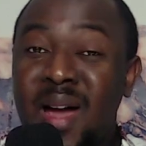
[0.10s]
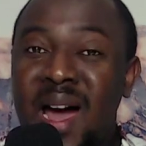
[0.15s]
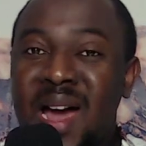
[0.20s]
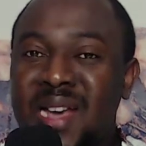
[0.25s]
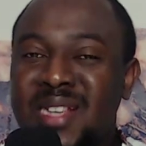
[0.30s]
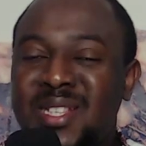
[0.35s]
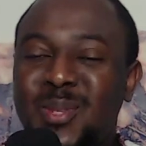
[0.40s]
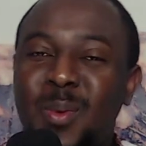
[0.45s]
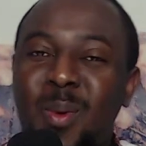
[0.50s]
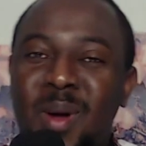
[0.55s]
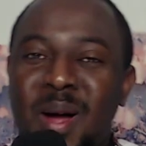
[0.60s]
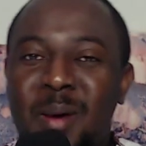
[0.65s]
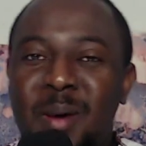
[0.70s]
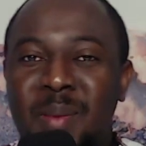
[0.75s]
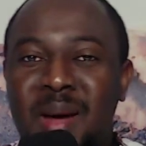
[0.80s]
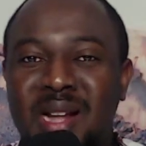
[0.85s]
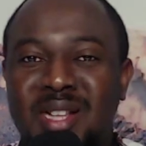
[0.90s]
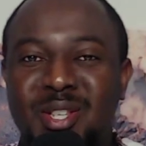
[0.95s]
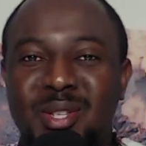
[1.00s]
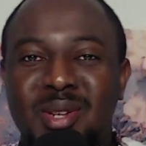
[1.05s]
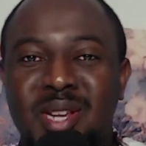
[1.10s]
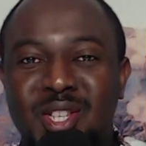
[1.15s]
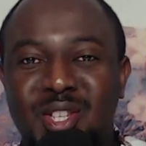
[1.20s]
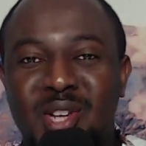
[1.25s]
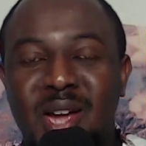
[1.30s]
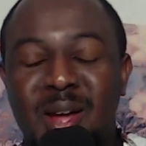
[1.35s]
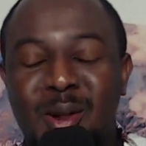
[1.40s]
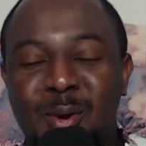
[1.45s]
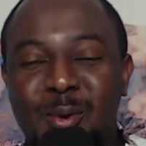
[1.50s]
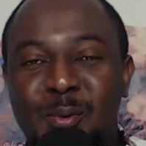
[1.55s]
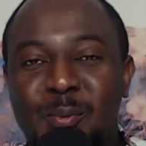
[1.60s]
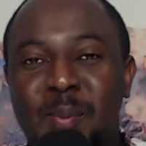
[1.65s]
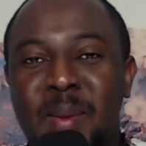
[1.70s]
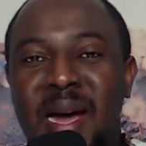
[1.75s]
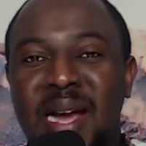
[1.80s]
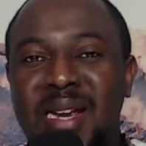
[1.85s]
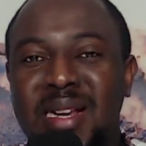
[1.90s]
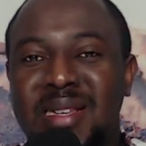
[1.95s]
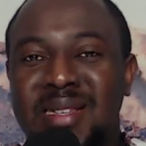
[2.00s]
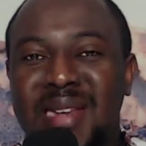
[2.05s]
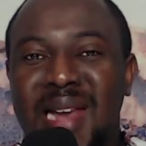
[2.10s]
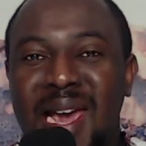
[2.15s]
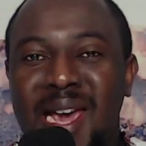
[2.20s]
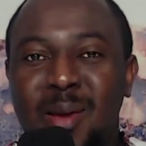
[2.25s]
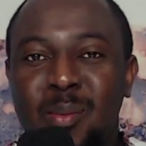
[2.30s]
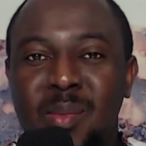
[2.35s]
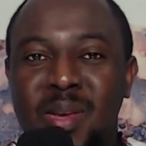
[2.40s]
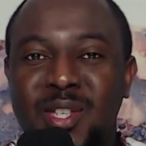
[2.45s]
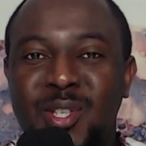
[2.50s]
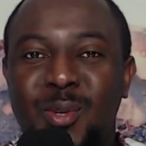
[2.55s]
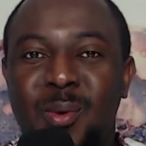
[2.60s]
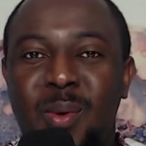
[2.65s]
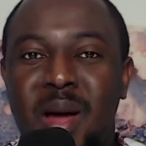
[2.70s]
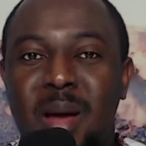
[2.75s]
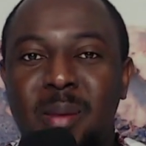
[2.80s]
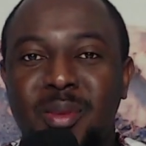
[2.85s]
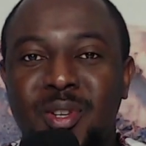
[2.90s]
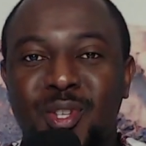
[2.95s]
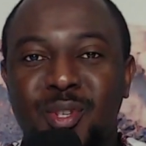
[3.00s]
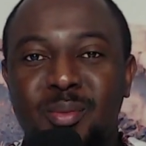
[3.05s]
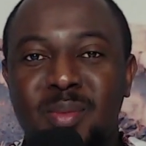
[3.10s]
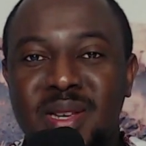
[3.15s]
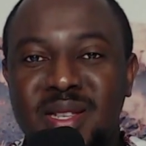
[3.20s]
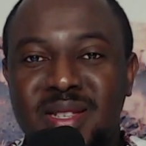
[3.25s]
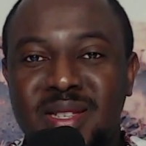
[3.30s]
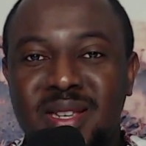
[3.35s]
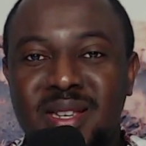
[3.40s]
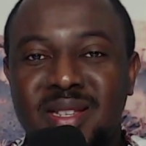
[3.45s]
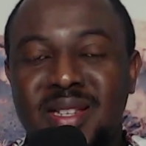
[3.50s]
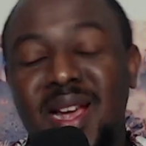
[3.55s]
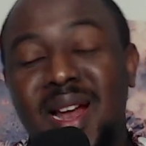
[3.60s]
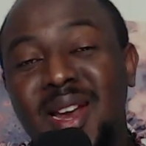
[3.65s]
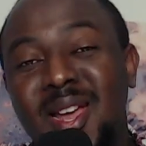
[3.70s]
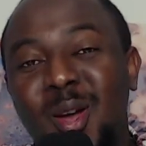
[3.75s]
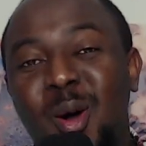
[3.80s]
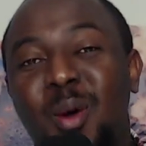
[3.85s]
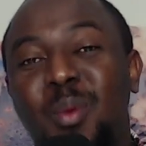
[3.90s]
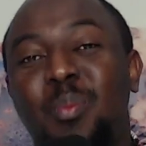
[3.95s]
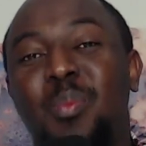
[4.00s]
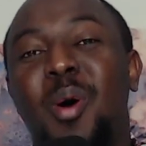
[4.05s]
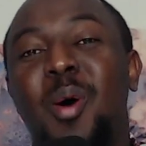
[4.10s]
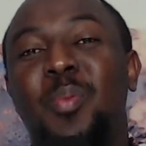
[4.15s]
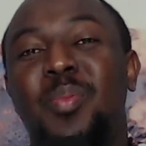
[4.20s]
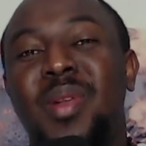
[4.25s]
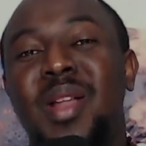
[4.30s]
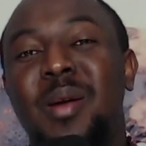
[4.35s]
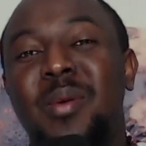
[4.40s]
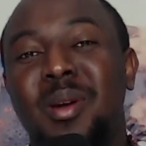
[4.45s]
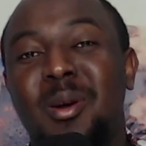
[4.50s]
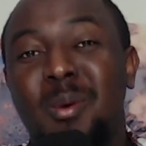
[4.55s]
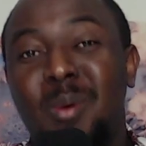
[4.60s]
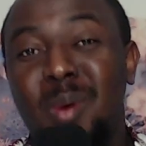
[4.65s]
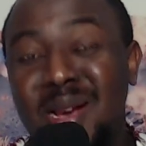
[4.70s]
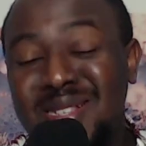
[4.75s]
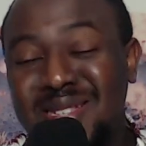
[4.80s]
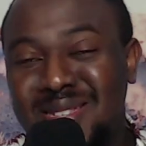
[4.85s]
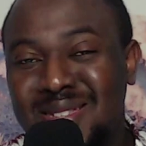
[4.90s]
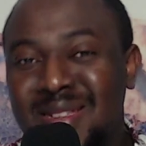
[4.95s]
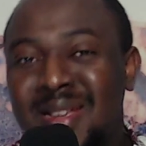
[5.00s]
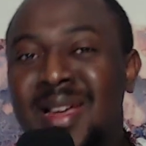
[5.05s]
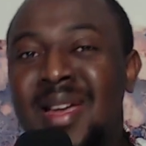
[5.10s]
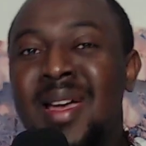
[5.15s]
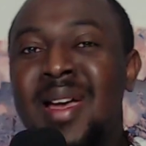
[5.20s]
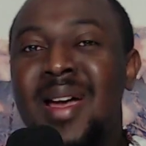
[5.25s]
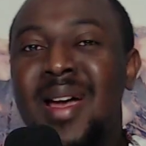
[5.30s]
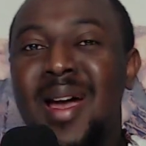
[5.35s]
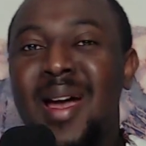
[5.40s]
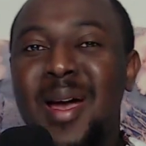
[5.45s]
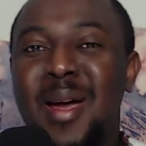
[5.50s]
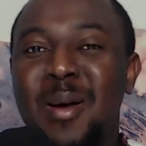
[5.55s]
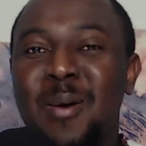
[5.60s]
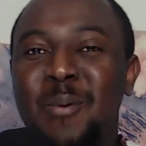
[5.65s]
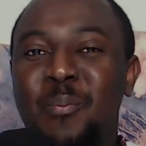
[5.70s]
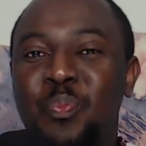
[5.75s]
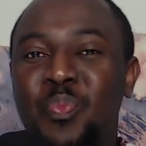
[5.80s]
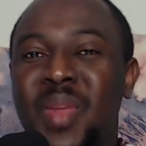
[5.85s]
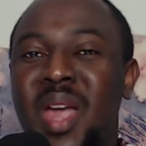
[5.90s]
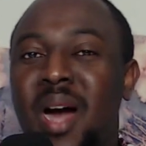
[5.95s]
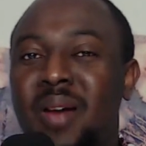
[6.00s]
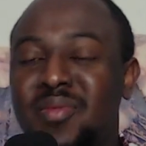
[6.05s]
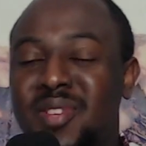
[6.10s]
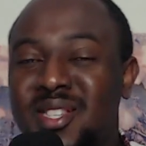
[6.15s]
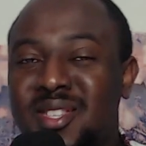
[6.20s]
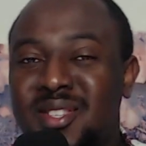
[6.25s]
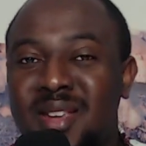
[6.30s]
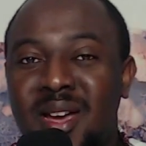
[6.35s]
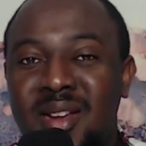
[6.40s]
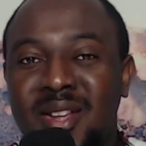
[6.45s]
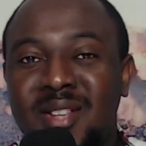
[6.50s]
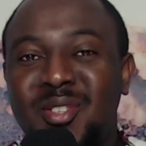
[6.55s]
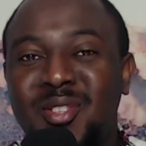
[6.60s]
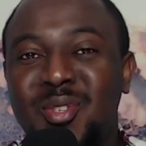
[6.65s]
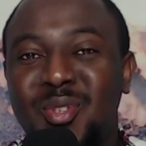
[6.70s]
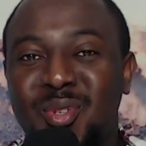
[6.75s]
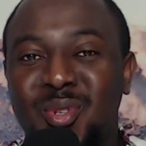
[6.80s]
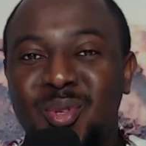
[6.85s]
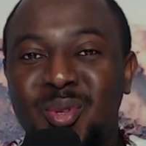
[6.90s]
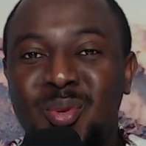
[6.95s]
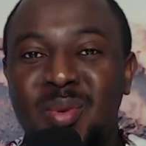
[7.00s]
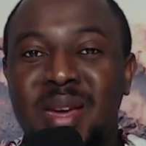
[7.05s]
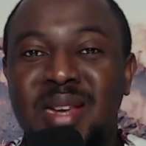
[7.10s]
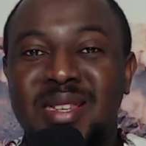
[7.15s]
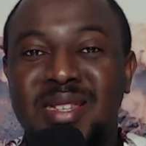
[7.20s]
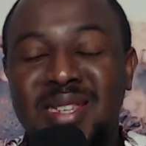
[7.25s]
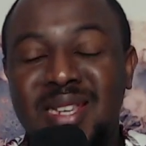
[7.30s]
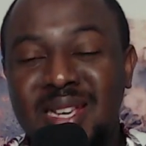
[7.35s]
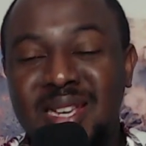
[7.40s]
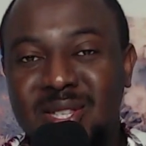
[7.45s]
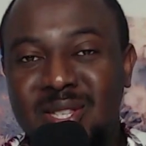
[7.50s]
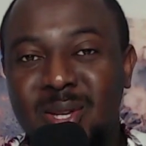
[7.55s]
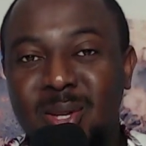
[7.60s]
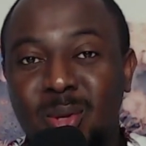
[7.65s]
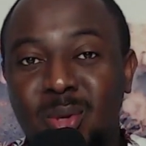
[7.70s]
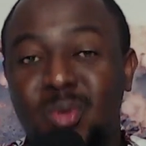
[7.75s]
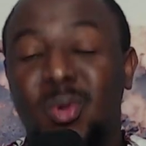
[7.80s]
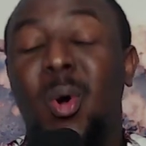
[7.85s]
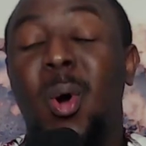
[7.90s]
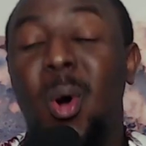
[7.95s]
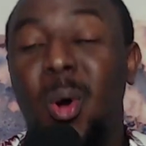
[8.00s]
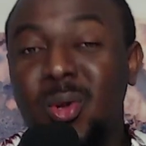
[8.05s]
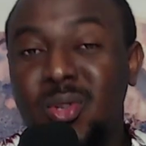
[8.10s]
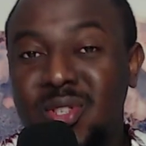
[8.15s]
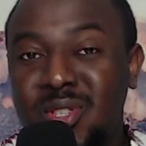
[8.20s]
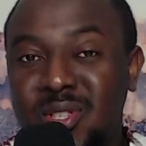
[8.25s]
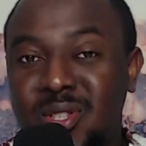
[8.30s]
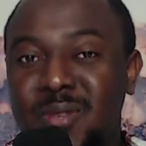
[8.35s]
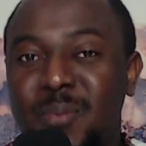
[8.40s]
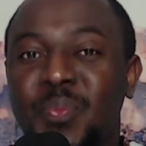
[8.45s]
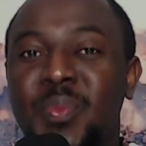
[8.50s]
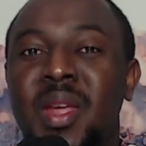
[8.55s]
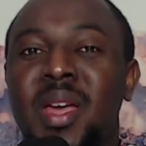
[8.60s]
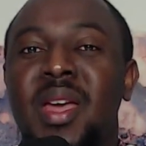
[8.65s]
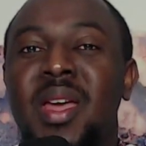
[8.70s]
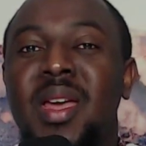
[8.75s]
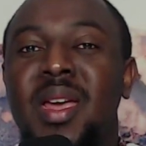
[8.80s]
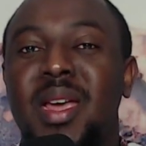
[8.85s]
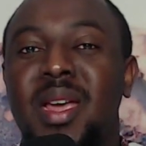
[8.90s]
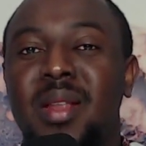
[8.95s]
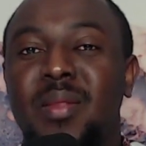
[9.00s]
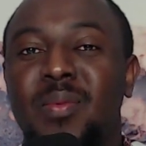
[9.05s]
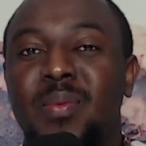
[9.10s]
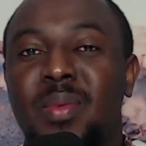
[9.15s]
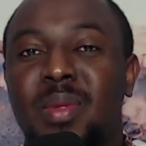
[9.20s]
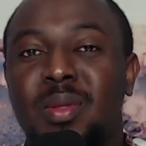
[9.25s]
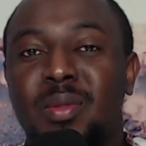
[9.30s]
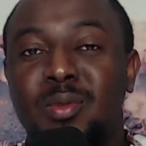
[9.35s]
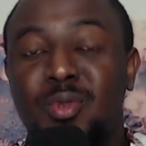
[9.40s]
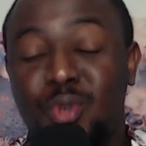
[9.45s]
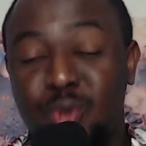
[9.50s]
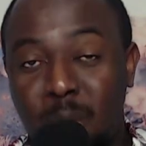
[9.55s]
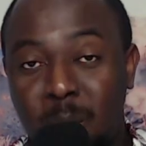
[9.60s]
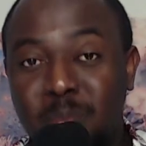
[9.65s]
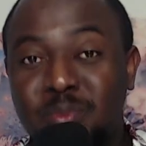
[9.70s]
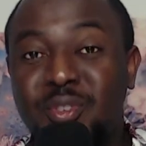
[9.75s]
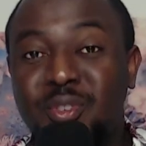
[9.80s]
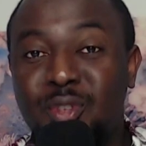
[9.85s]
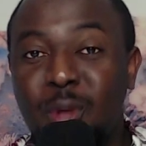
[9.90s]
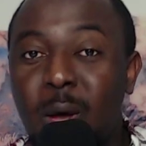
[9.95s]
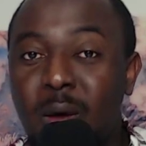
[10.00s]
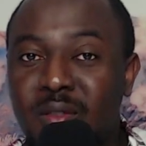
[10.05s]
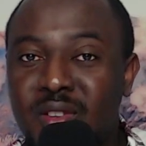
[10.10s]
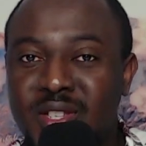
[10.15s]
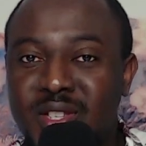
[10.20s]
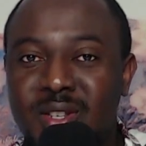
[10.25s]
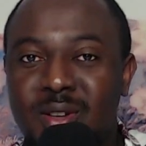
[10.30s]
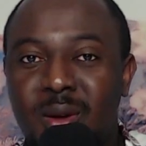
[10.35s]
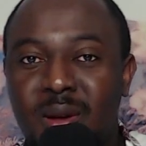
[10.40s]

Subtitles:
guys, welcome back to the channel. My name is Kwame Chumesi. Charlie, on popular request, I've decided to do a detailed course in drop servicing.